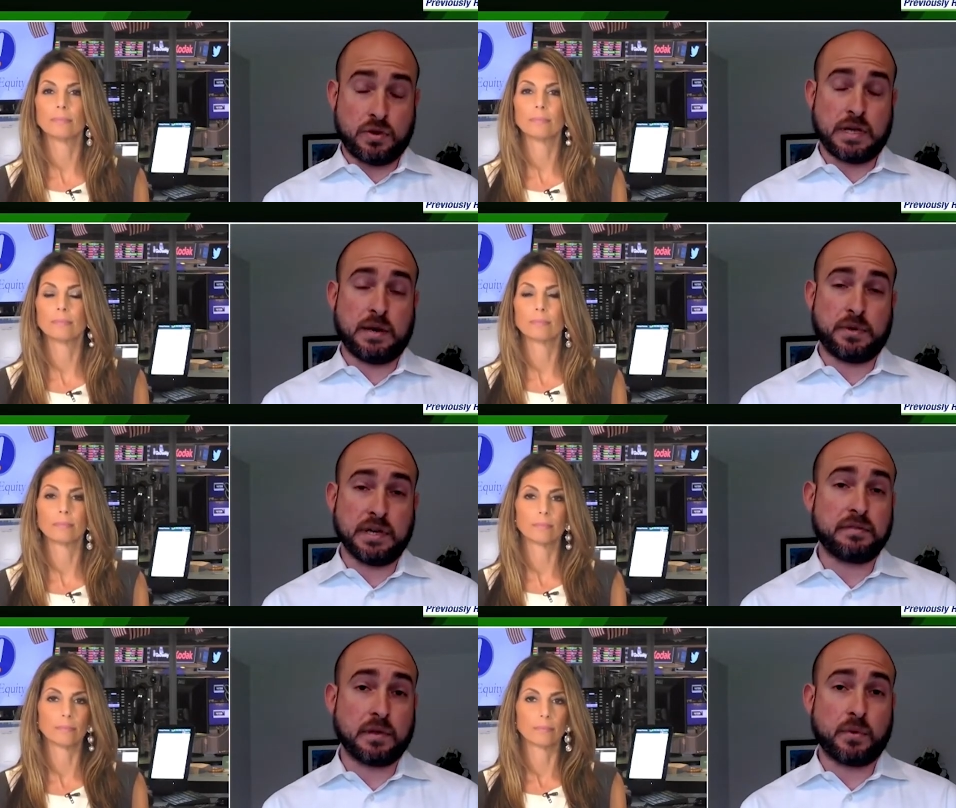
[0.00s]
Speaker 1: Sure.
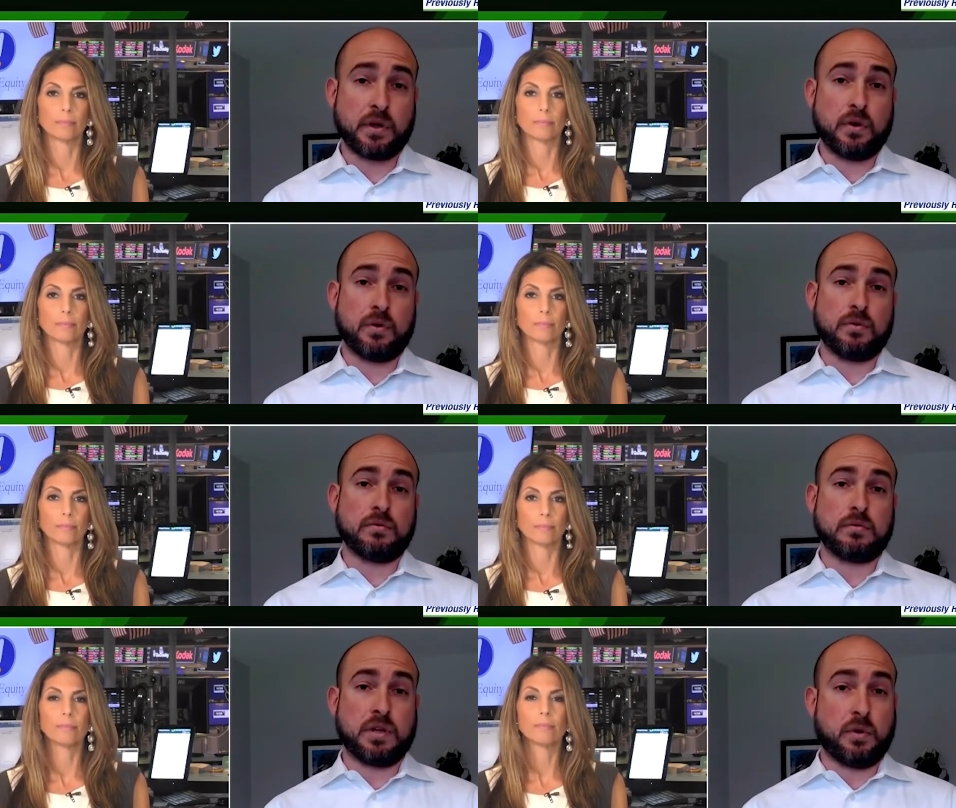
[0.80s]
Yeah, we definitely want to
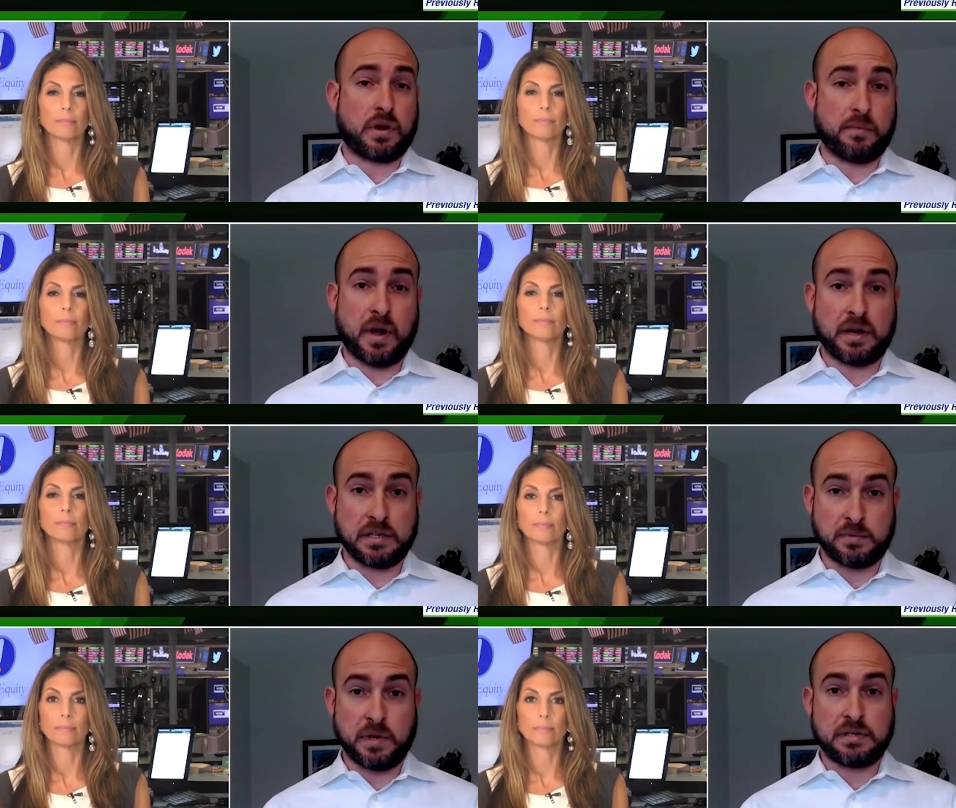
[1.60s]
own, you know,
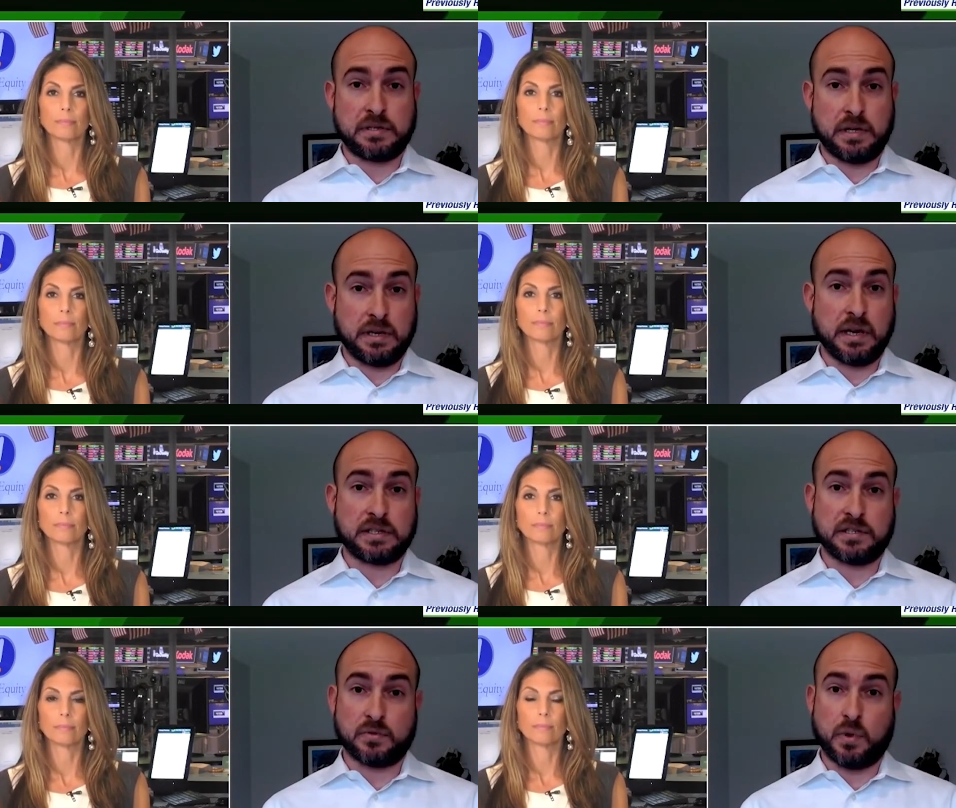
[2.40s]
commodities-based
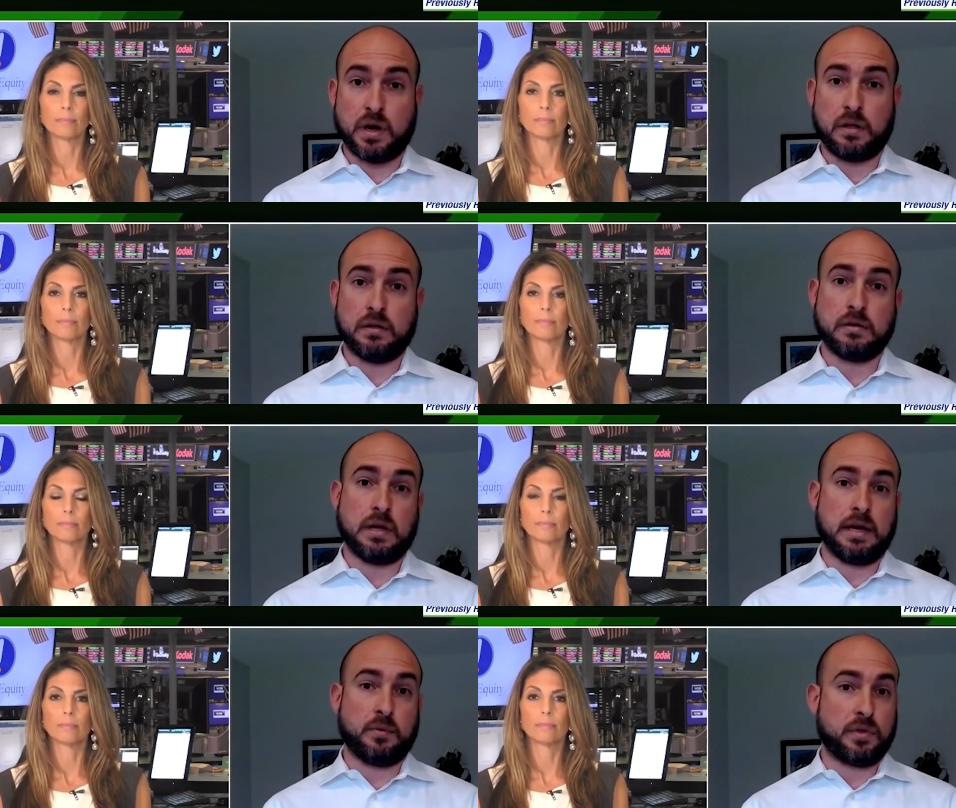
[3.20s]
index as
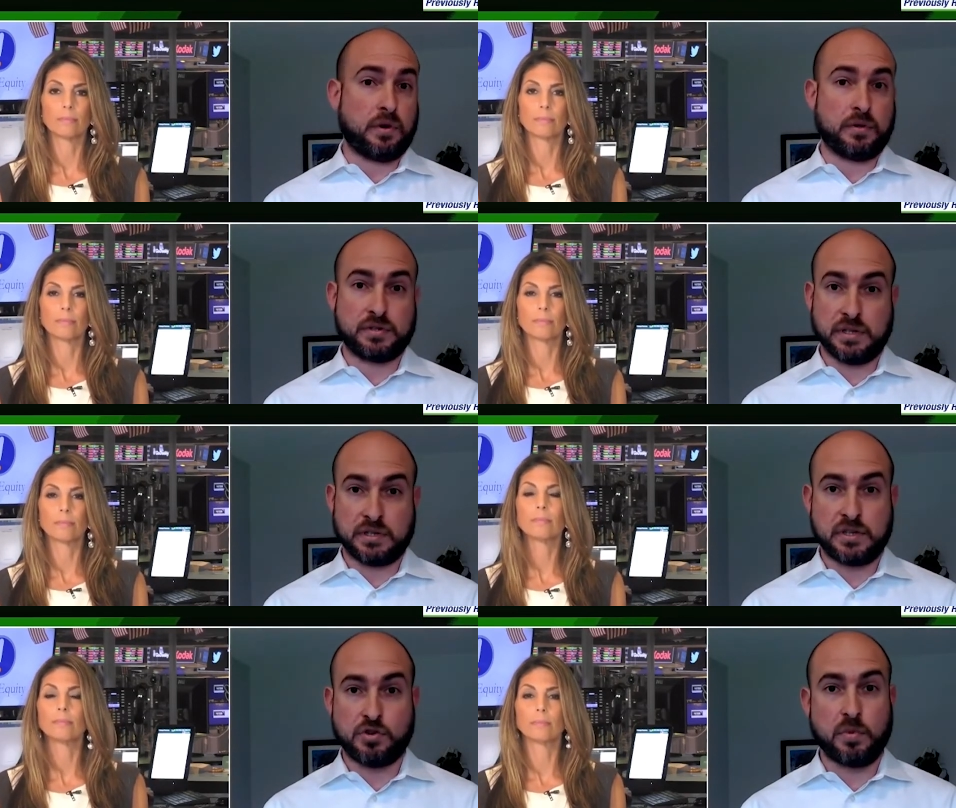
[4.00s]
well, um, with all
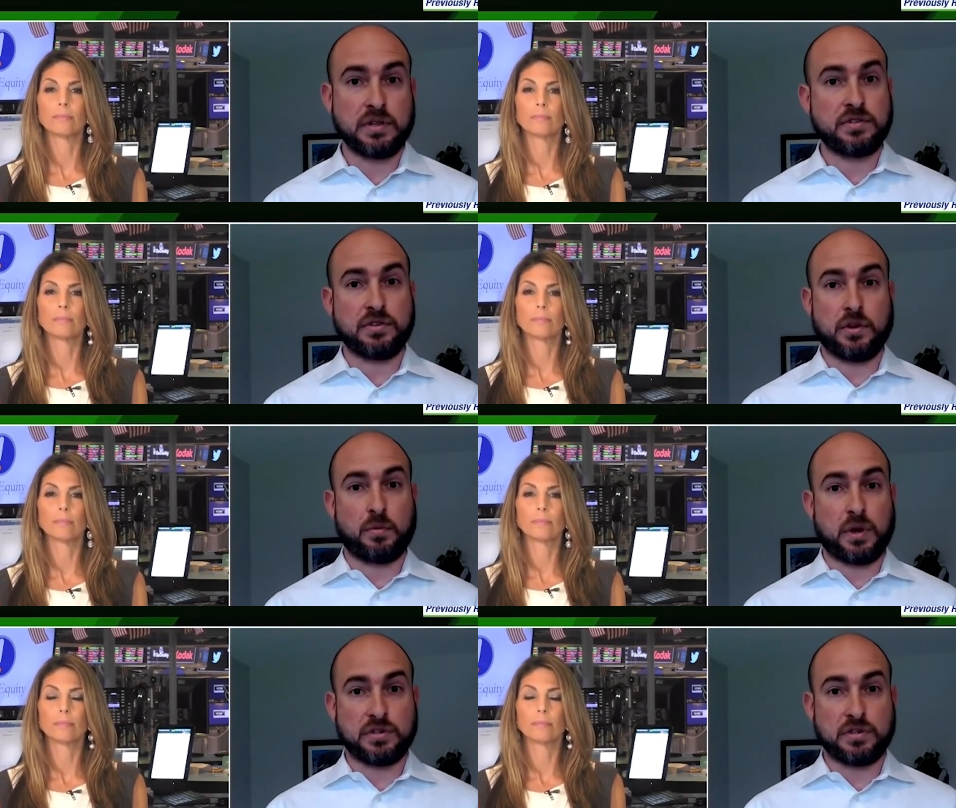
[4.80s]
those things that you mentioned.